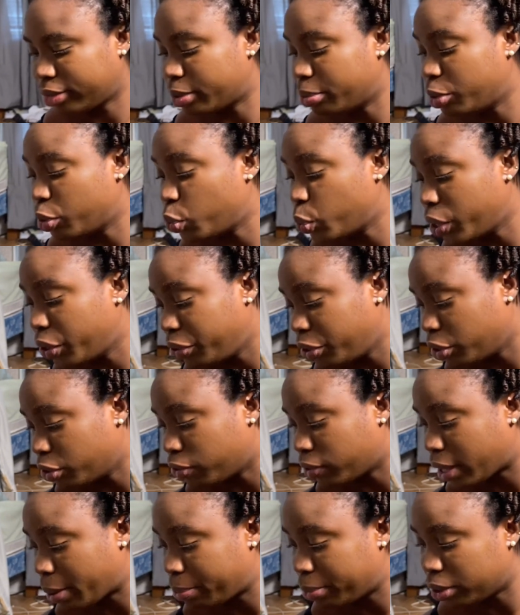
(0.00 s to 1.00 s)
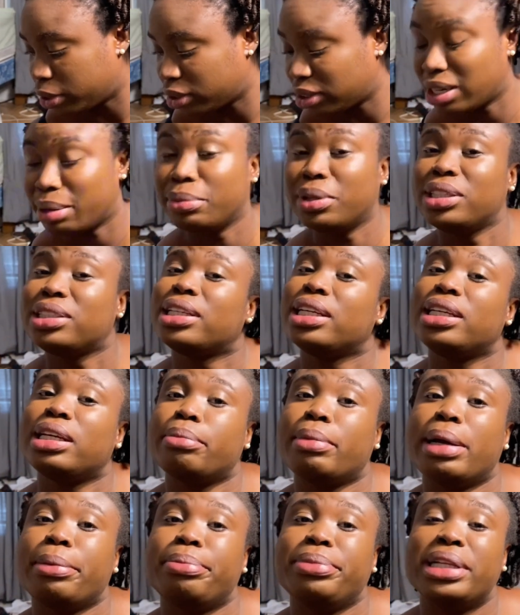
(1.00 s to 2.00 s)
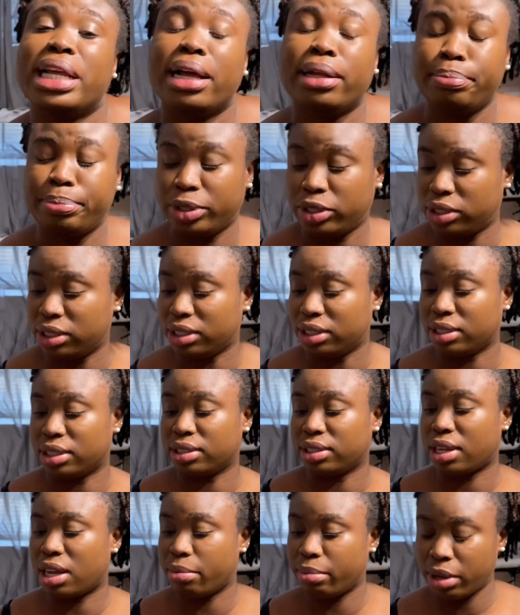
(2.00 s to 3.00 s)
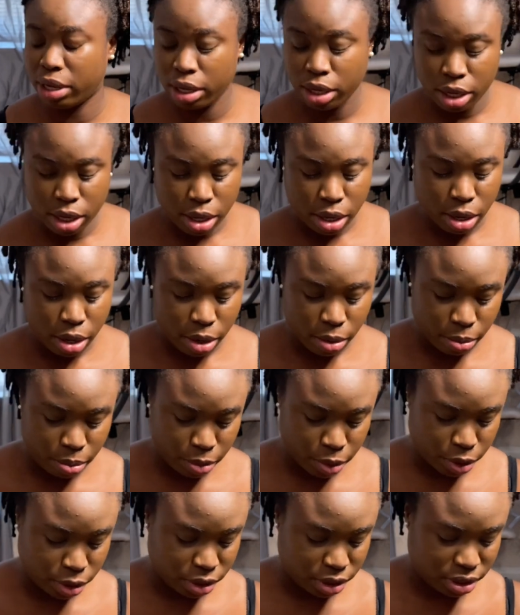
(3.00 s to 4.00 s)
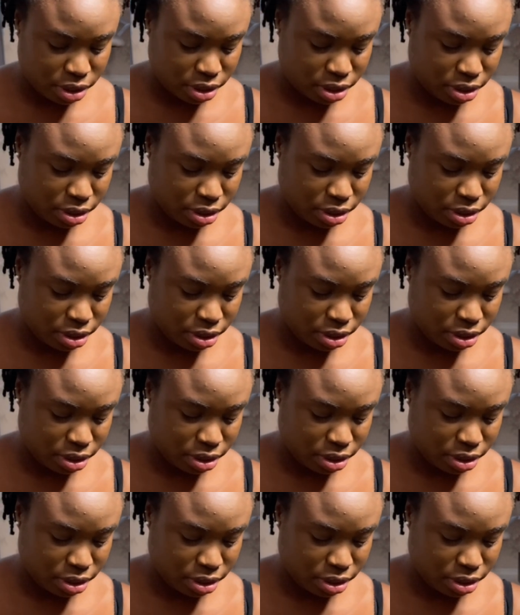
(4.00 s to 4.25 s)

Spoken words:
be wary of that person. I'm not saying that that person is a scammer, but